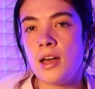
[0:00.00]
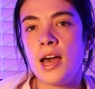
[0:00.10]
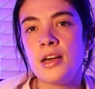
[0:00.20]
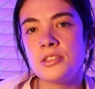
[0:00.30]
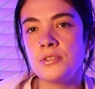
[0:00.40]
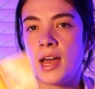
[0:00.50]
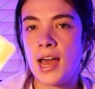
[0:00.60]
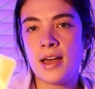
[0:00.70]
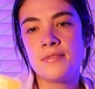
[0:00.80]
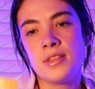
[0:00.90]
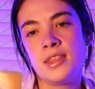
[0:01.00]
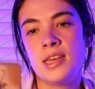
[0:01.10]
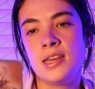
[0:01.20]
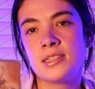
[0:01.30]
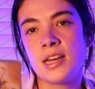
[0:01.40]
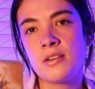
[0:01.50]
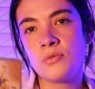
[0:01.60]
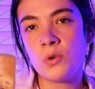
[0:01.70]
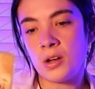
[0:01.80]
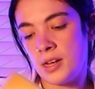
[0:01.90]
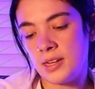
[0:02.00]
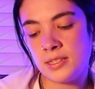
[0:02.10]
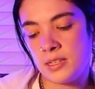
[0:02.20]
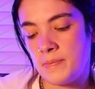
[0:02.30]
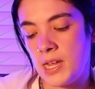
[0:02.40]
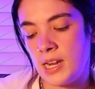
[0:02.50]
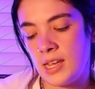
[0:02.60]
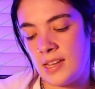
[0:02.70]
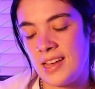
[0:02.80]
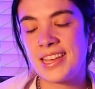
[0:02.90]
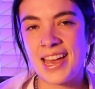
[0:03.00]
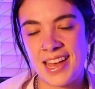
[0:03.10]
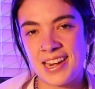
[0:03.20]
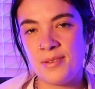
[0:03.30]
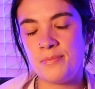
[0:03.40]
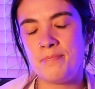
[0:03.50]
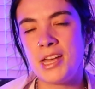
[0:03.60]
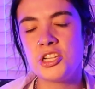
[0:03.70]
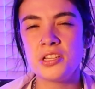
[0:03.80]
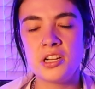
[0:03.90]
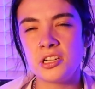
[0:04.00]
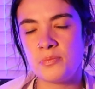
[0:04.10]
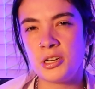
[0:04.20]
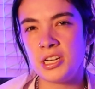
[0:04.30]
I also have the 10 of Wands, meaning, again, make sure they're